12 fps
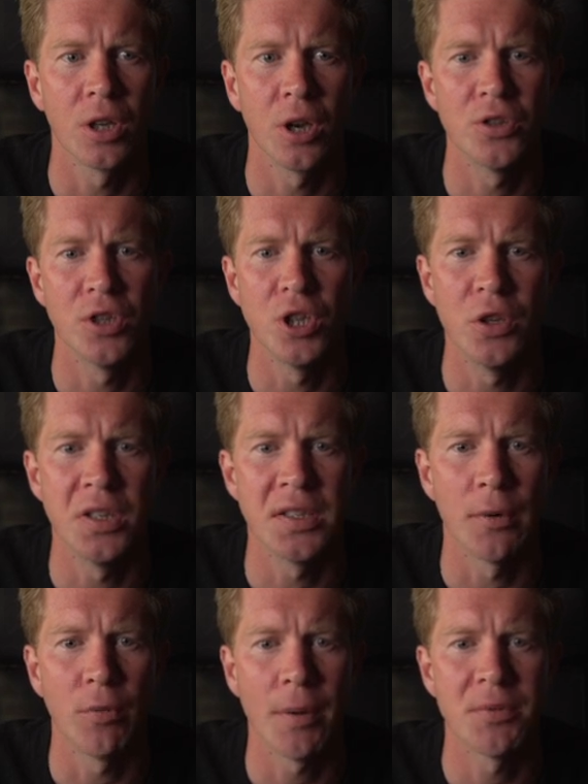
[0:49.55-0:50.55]
Go to the
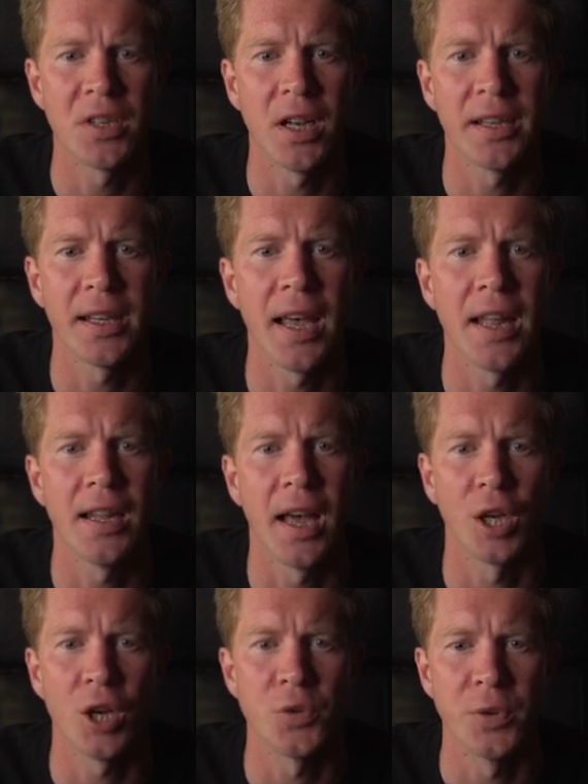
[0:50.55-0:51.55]
Unisat website again
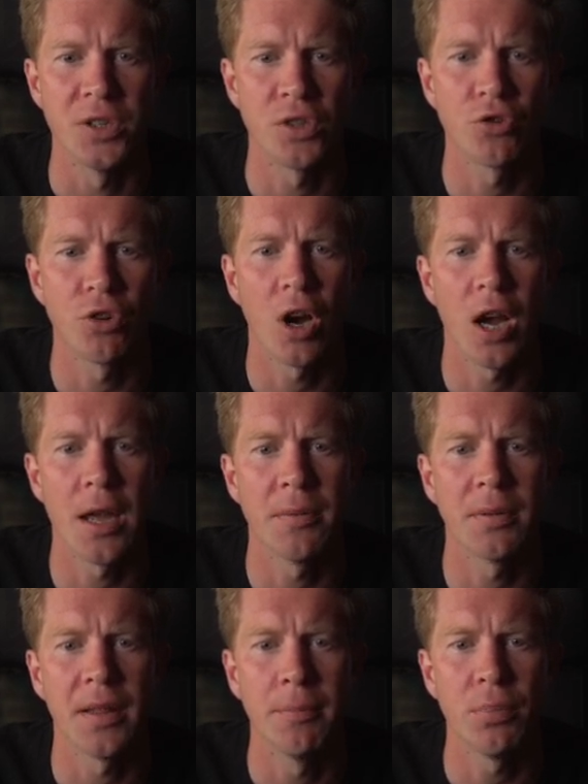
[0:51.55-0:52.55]
and go to
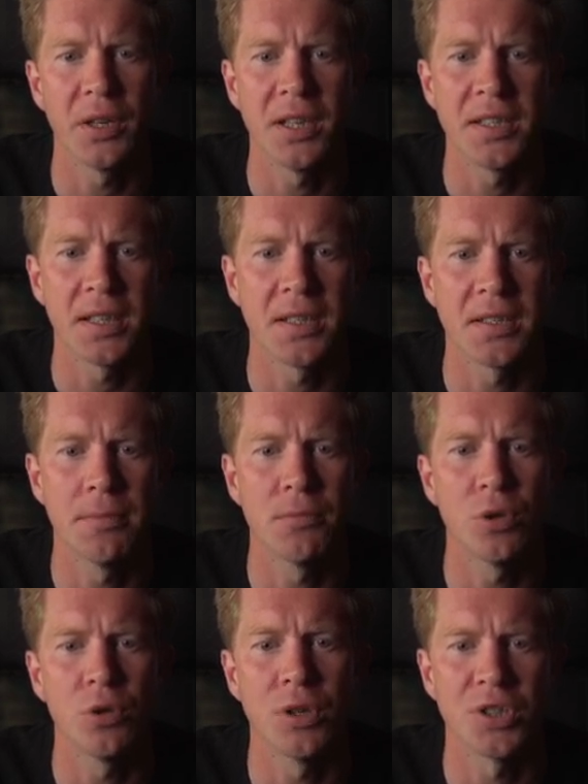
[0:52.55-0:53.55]
inscribe, then put in a ticker
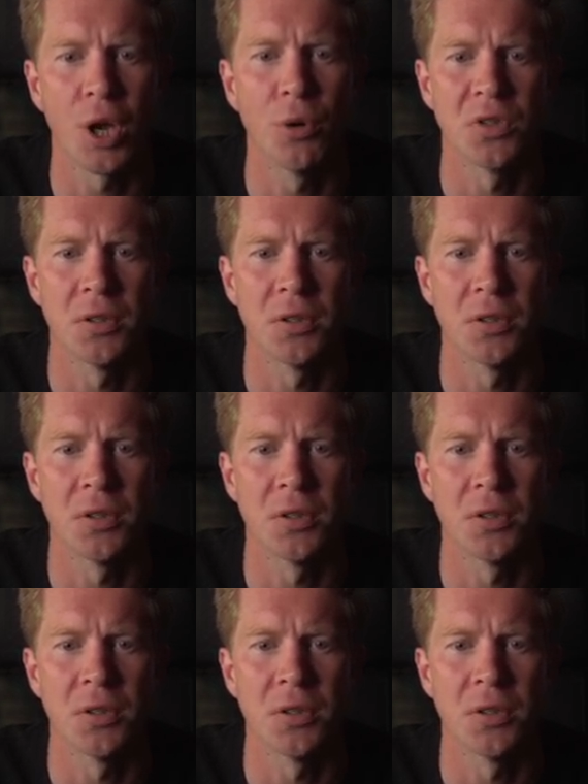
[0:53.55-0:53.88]
symbol, a total